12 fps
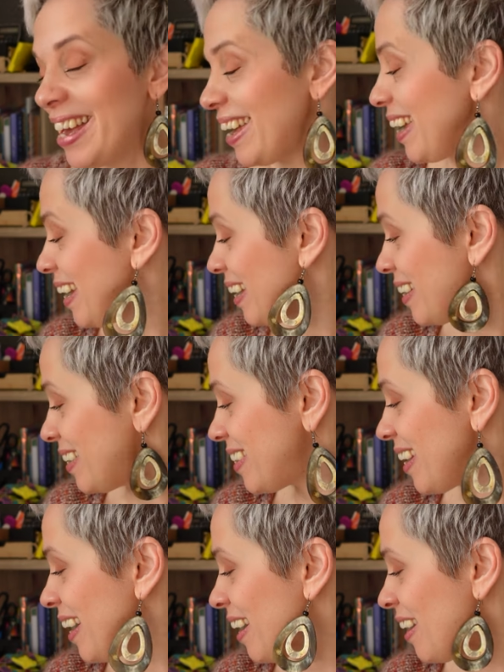And
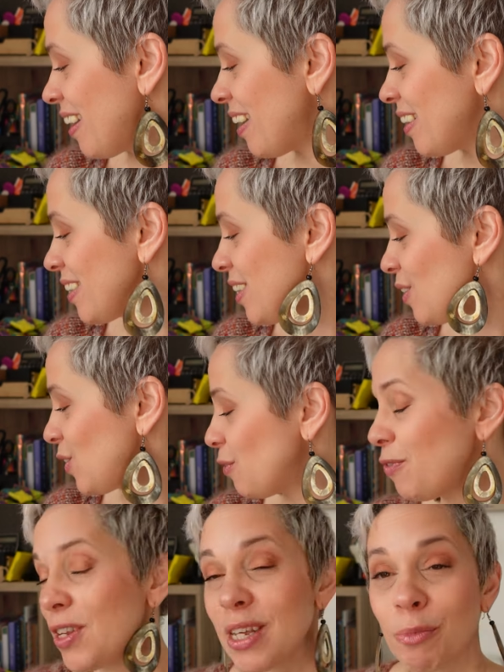so
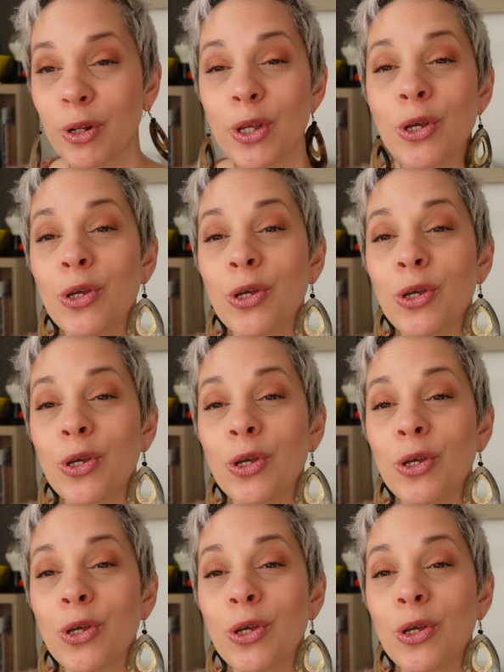Sophie W